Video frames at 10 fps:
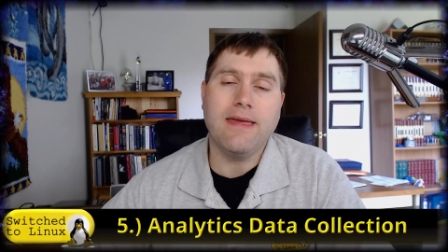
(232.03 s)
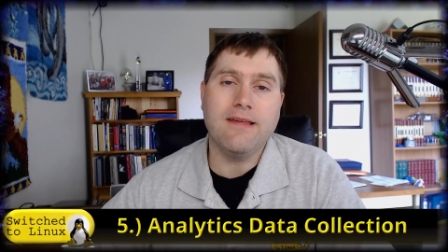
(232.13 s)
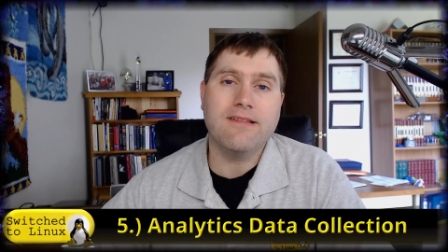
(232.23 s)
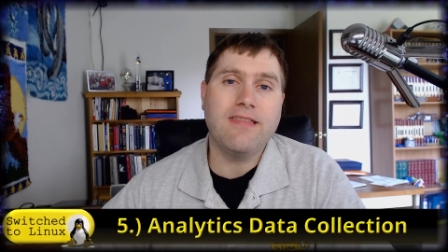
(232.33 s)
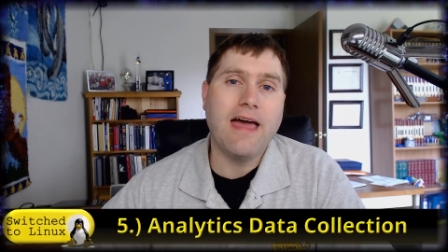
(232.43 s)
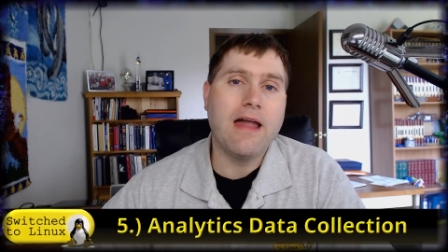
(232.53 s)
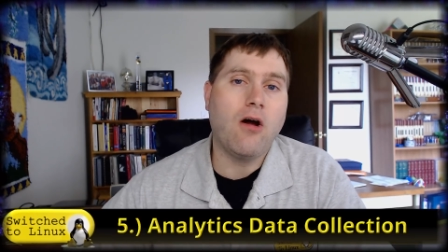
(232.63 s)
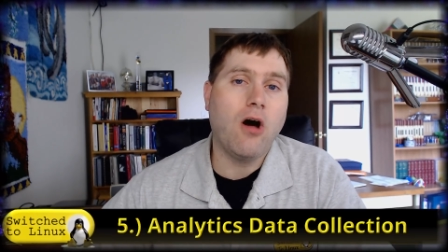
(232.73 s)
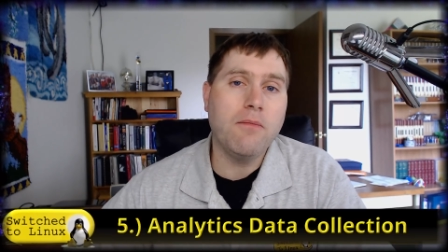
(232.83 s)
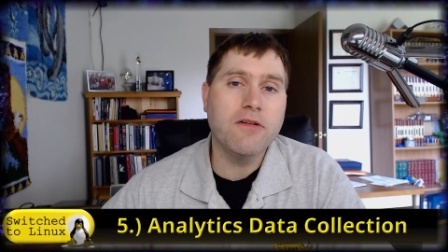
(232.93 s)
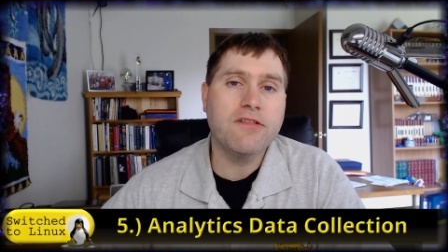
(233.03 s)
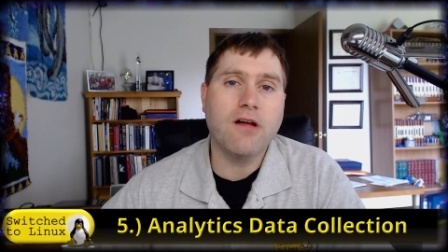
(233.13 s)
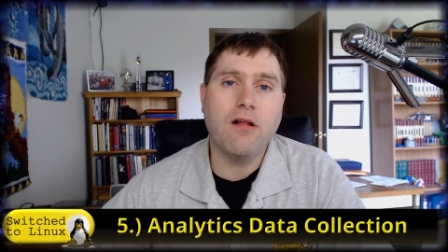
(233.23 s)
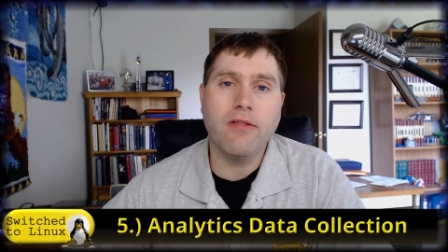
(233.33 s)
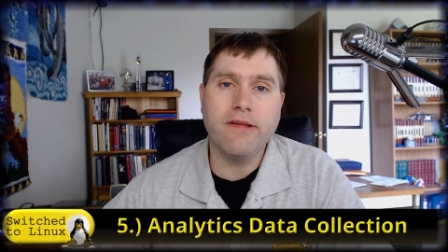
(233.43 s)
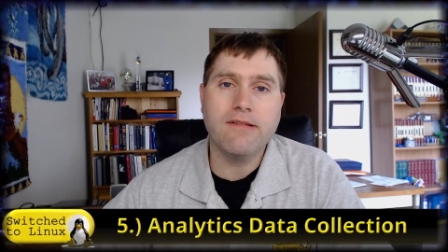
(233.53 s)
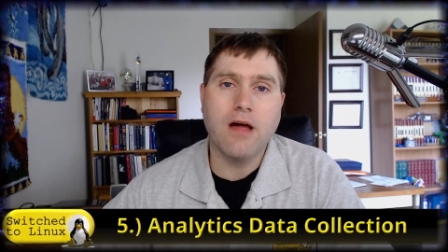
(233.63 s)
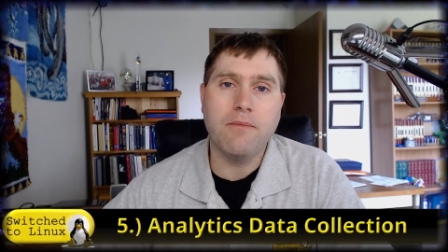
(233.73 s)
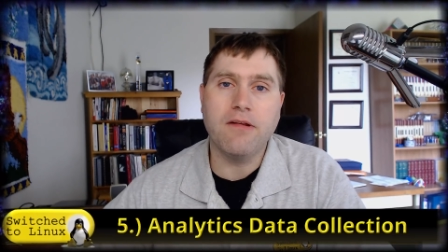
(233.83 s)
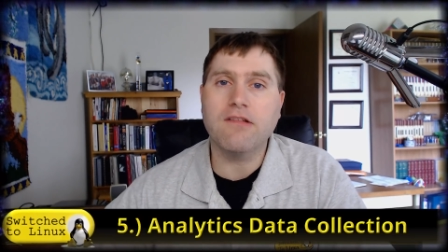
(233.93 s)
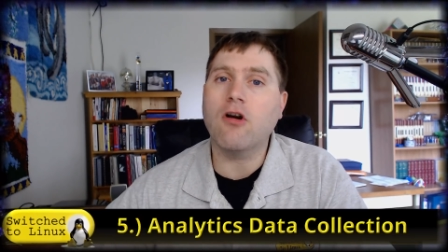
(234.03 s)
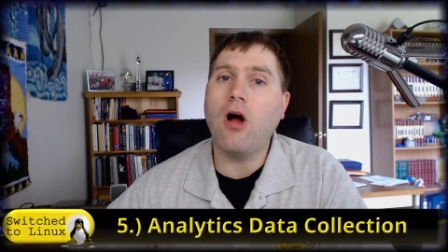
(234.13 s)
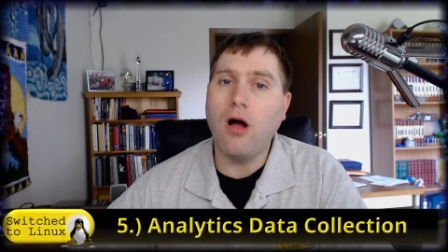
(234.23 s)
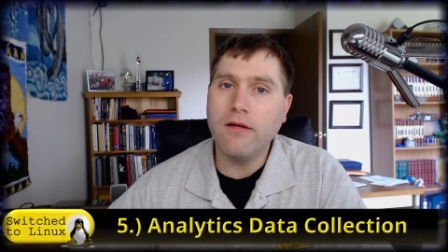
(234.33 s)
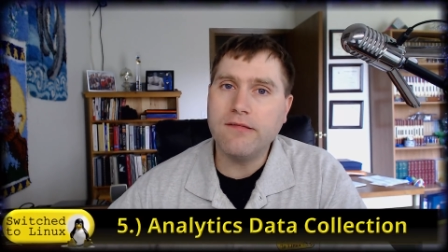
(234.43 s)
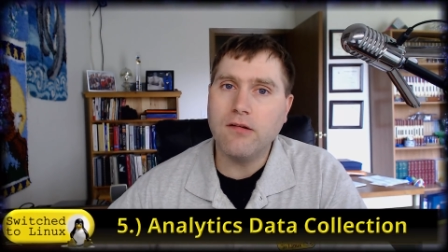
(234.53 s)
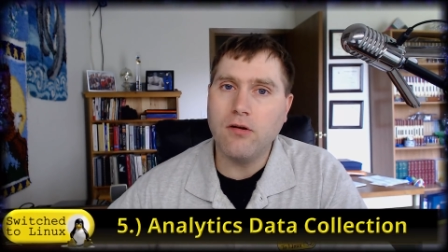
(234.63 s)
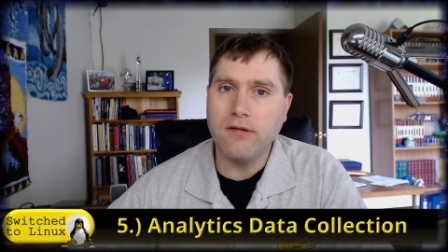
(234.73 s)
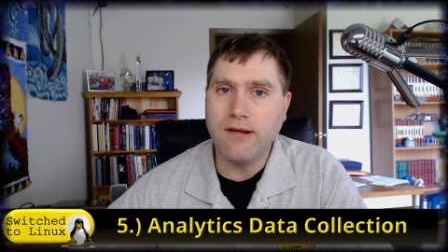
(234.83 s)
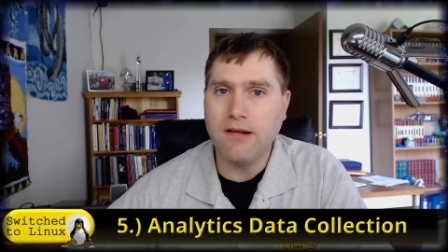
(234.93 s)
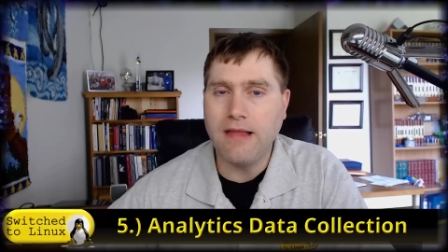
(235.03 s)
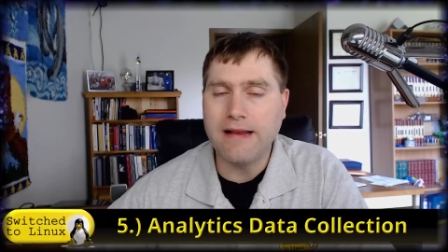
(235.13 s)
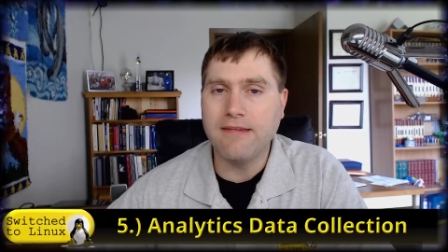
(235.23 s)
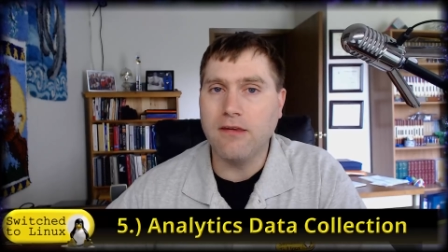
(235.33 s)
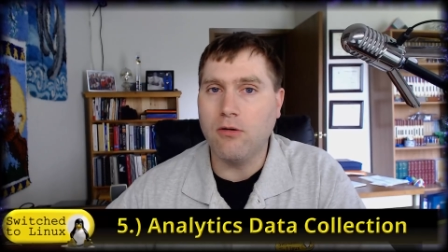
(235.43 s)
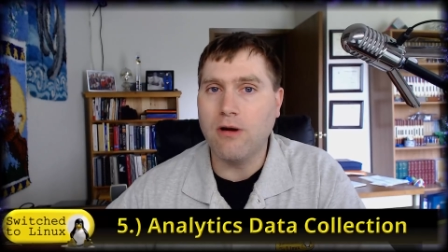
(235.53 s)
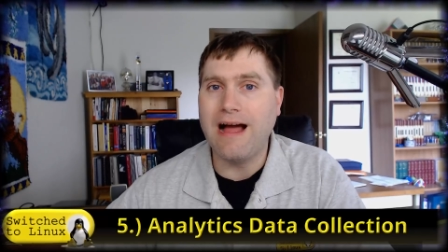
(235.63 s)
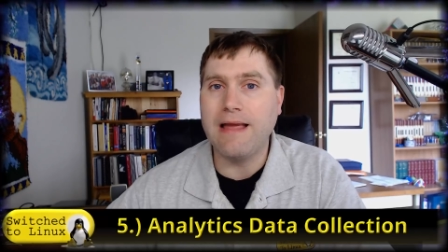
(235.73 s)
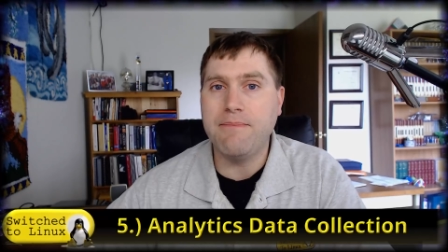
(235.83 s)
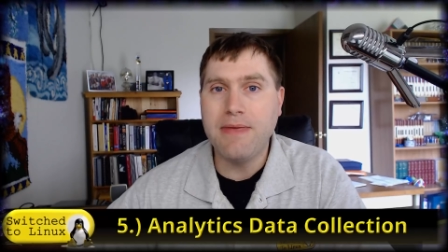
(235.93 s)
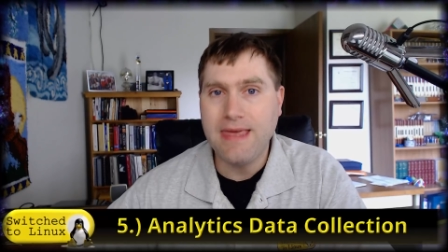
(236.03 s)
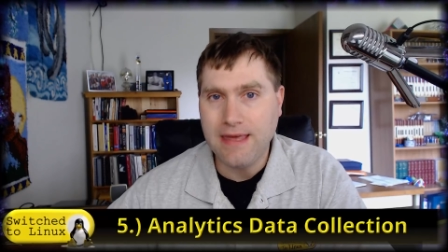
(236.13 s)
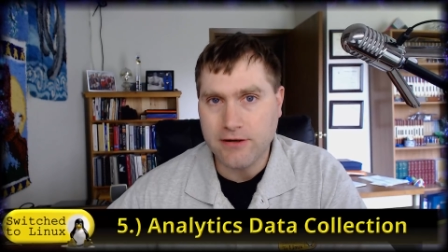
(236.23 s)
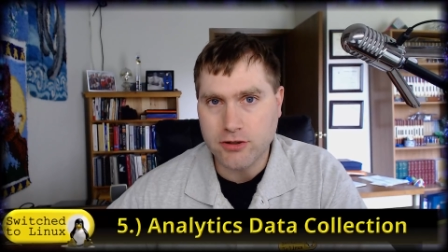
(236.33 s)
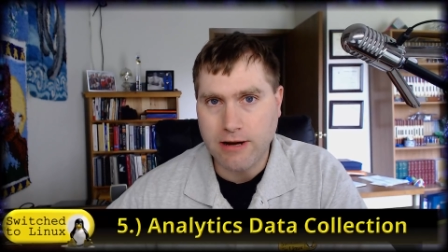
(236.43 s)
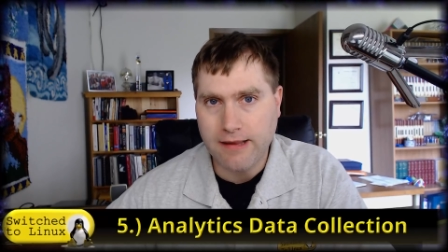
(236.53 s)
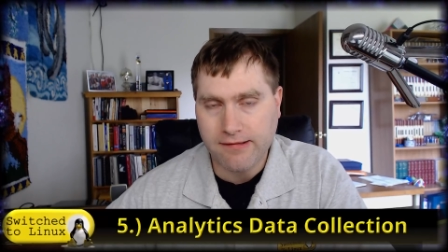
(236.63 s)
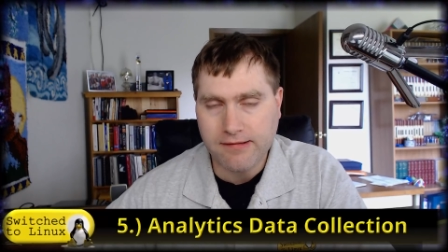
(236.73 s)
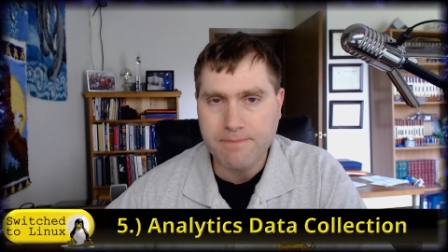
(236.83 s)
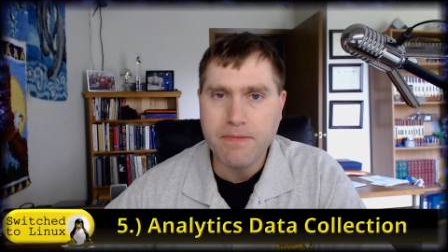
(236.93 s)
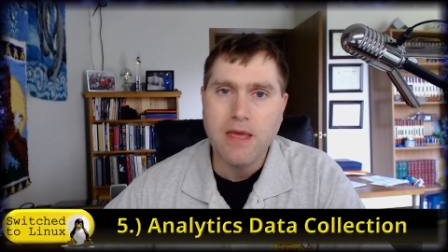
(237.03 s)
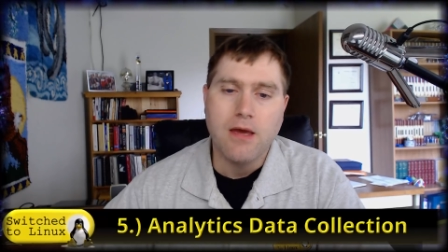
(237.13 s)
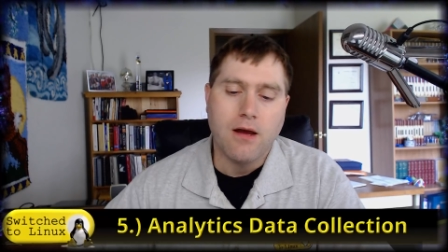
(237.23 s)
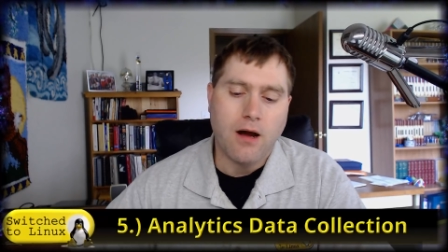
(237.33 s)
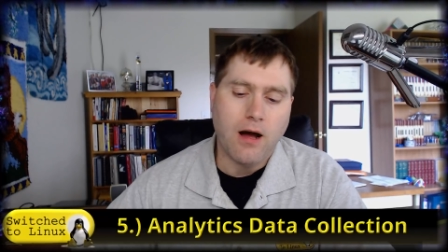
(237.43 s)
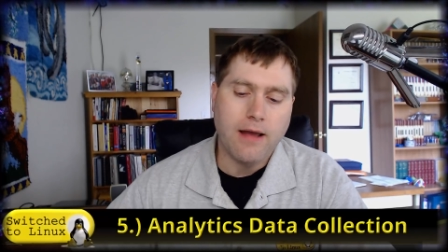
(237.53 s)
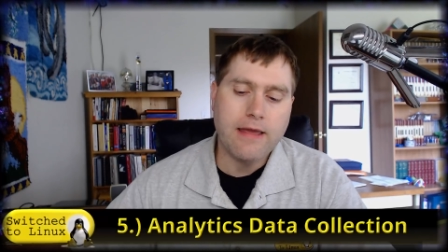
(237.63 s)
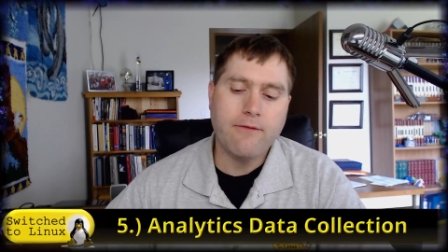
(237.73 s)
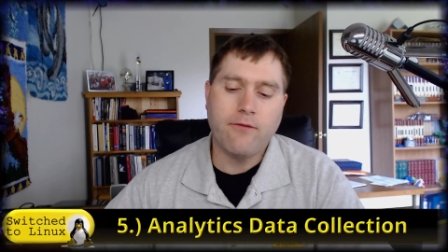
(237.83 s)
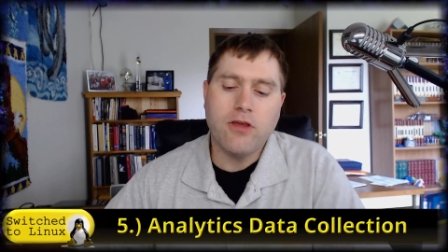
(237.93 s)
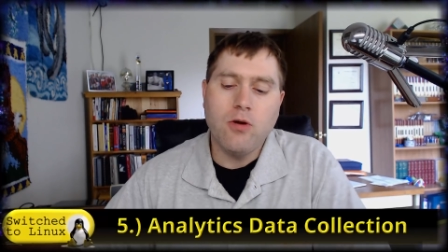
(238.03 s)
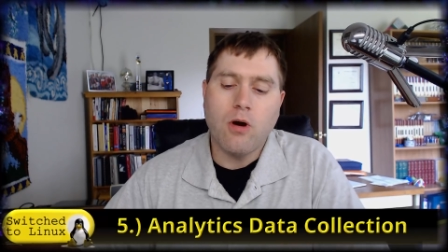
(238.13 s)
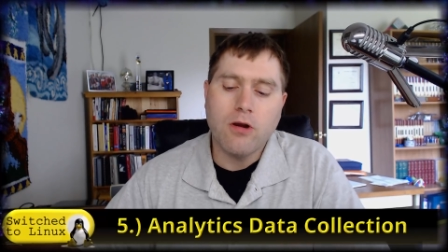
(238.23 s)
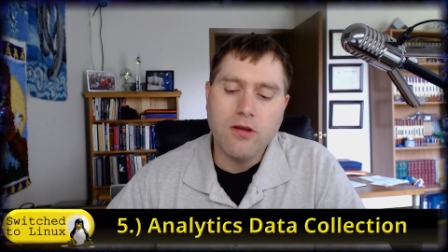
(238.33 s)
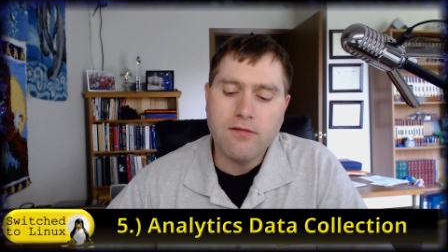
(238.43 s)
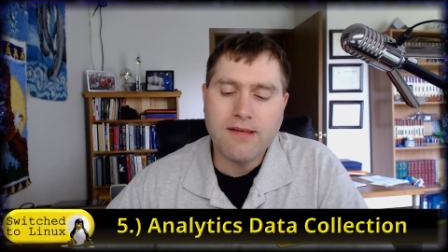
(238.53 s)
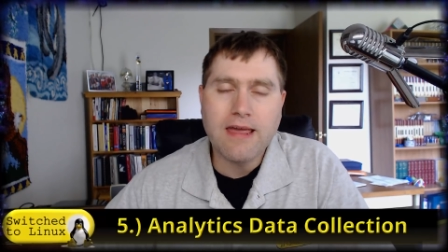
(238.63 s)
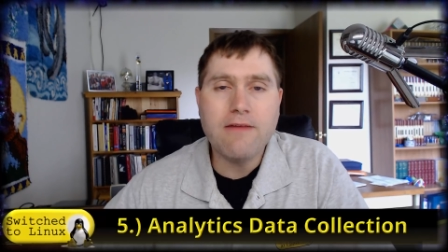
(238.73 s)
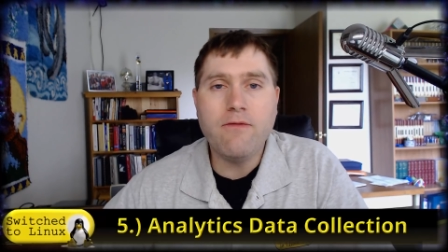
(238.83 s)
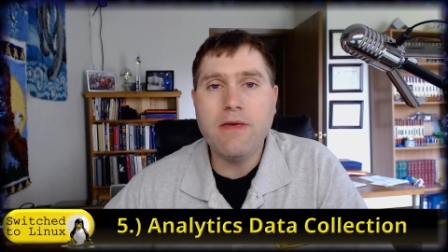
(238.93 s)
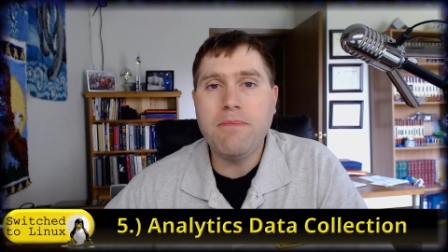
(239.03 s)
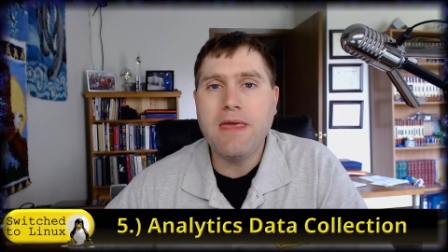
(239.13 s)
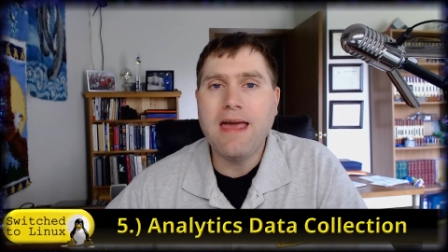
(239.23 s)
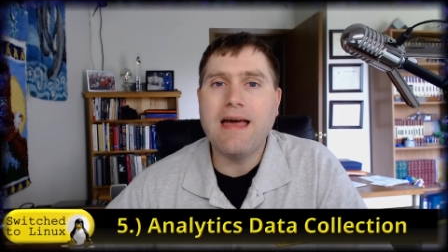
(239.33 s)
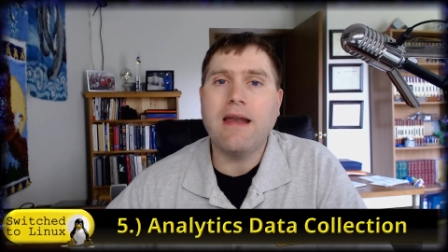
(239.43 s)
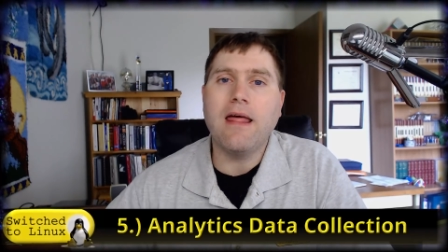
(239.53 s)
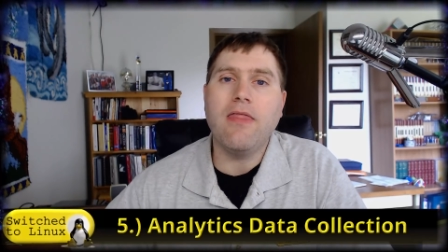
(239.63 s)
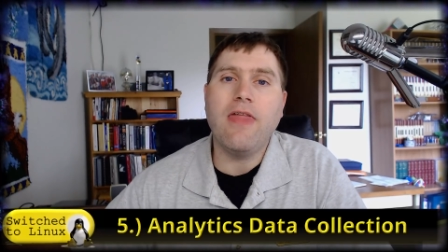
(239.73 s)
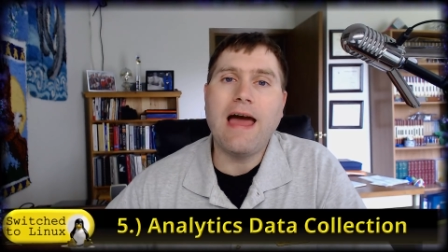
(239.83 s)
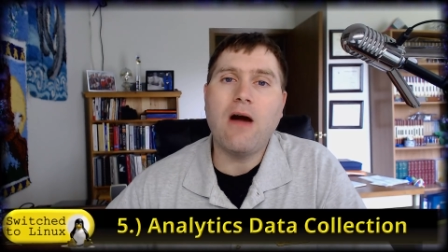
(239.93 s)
is that almost all of these companies are also going to collect your IP address. If you are using a VPN,